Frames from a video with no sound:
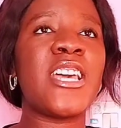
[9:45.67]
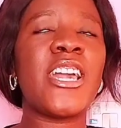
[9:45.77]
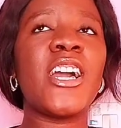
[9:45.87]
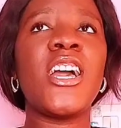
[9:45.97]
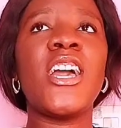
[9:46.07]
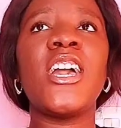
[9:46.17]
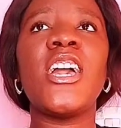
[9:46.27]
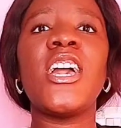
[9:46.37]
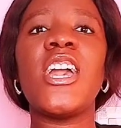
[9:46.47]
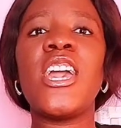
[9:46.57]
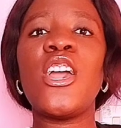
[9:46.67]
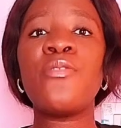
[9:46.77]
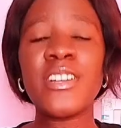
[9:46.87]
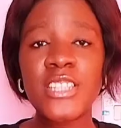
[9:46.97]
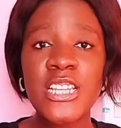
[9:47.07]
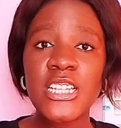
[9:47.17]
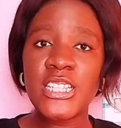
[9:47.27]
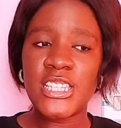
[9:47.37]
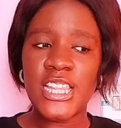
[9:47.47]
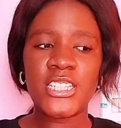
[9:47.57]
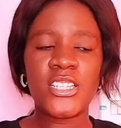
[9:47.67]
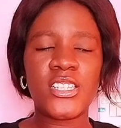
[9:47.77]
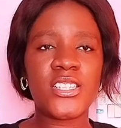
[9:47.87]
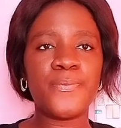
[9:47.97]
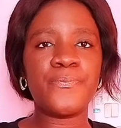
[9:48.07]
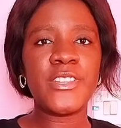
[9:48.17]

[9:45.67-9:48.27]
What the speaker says: like, overthinking is like this.